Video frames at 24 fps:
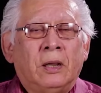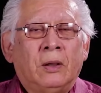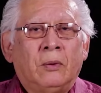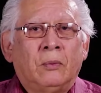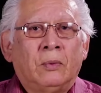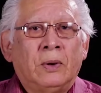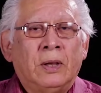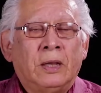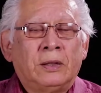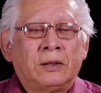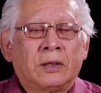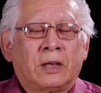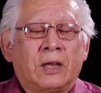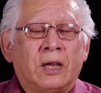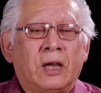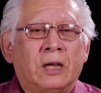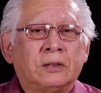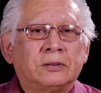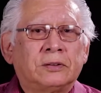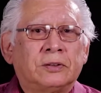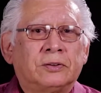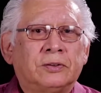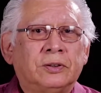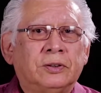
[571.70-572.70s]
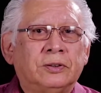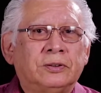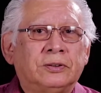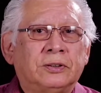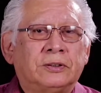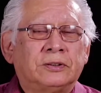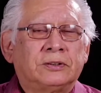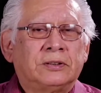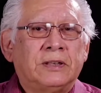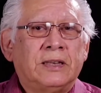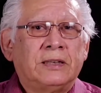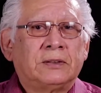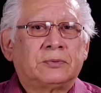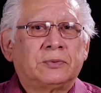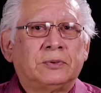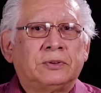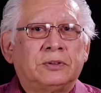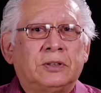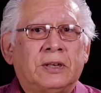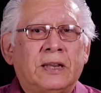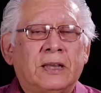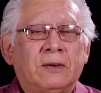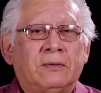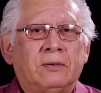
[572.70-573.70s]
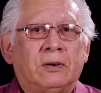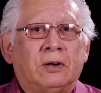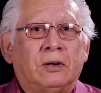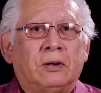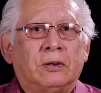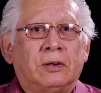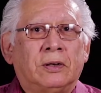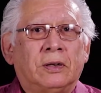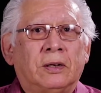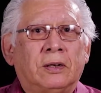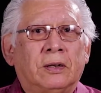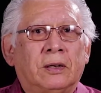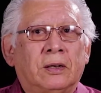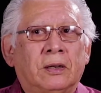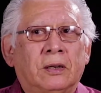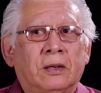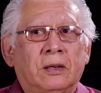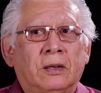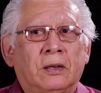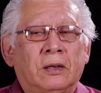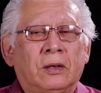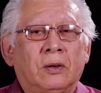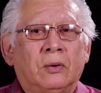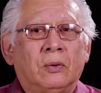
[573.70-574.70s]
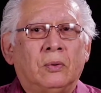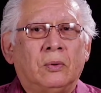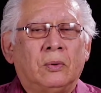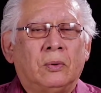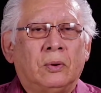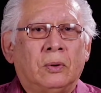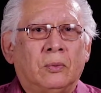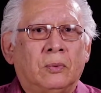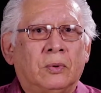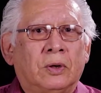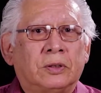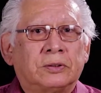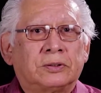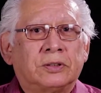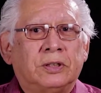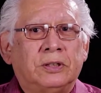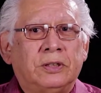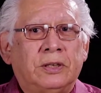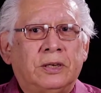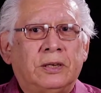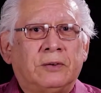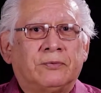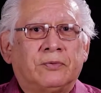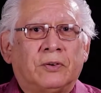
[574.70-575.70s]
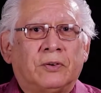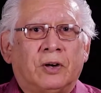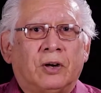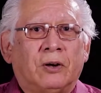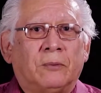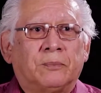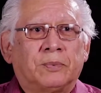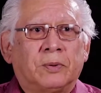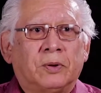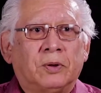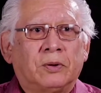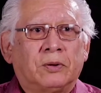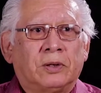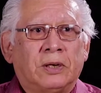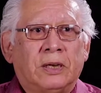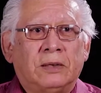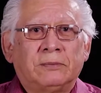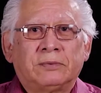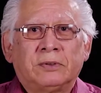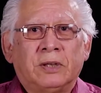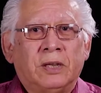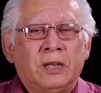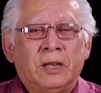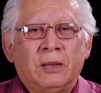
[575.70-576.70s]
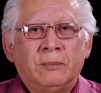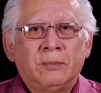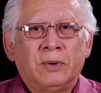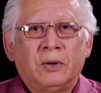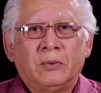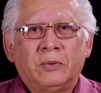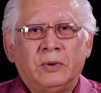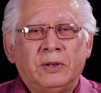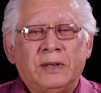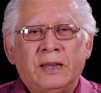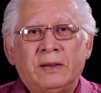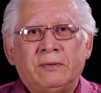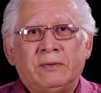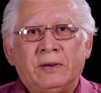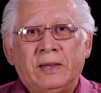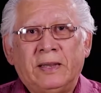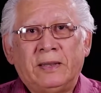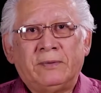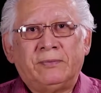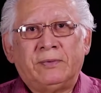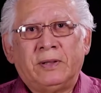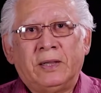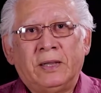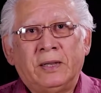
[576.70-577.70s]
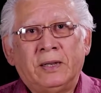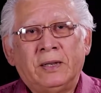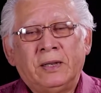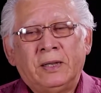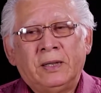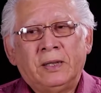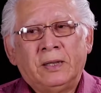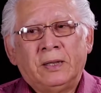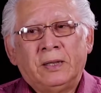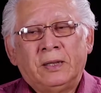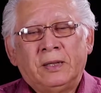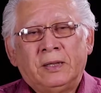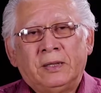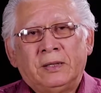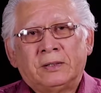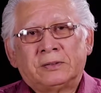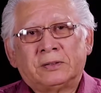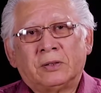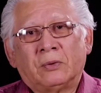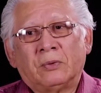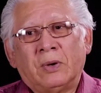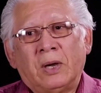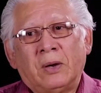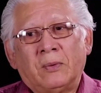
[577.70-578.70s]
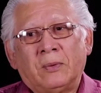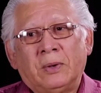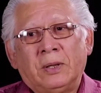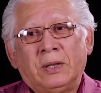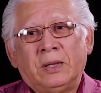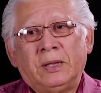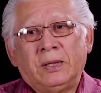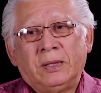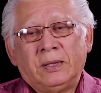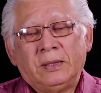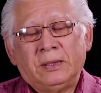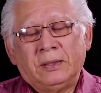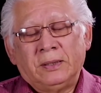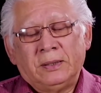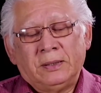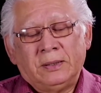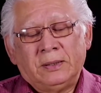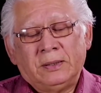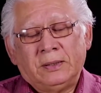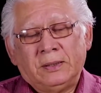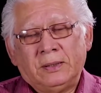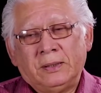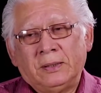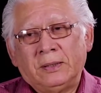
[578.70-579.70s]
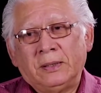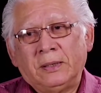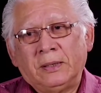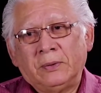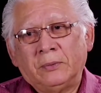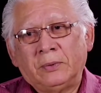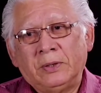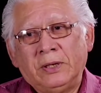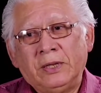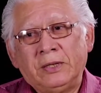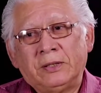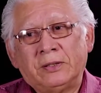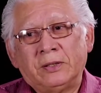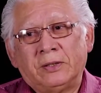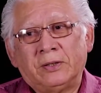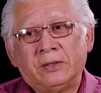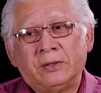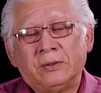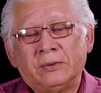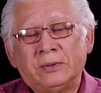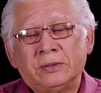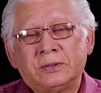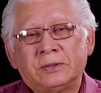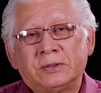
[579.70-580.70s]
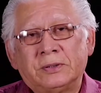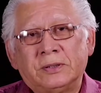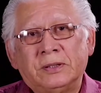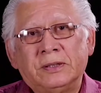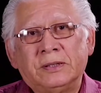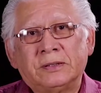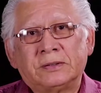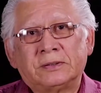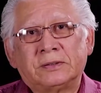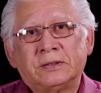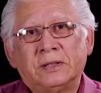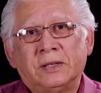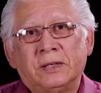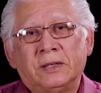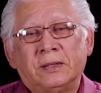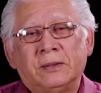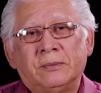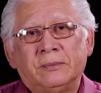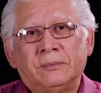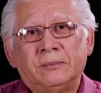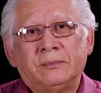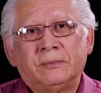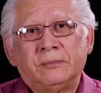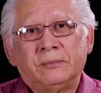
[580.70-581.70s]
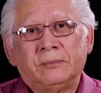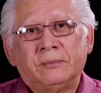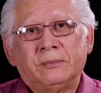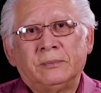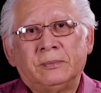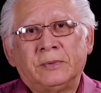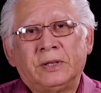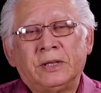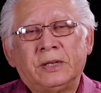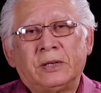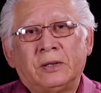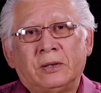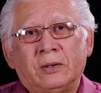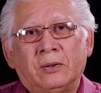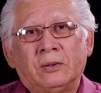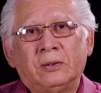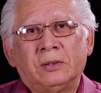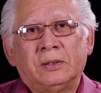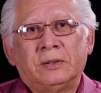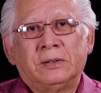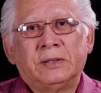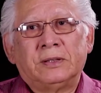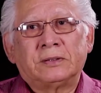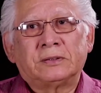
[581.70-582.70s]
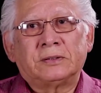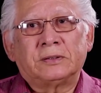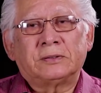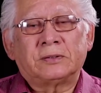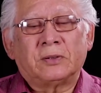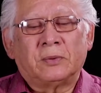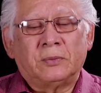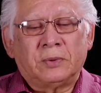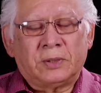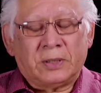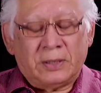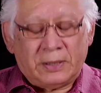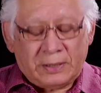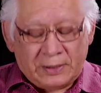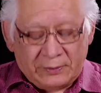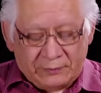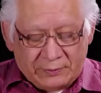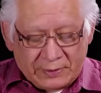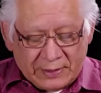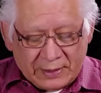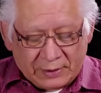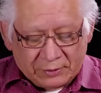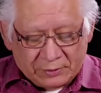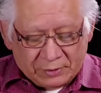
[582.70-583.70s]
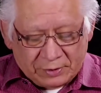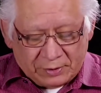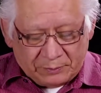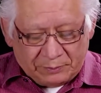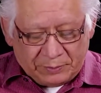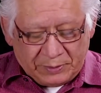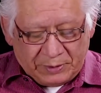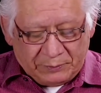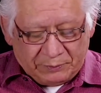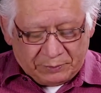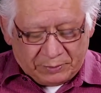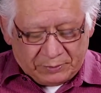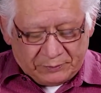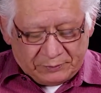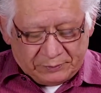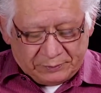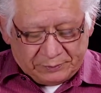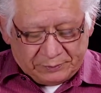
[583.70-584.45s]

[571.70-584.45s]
Well, the Constitution says we should have an audit once a year for all programs, but we never have that. So what we need to do is get a hold of this so we can give it out to the people.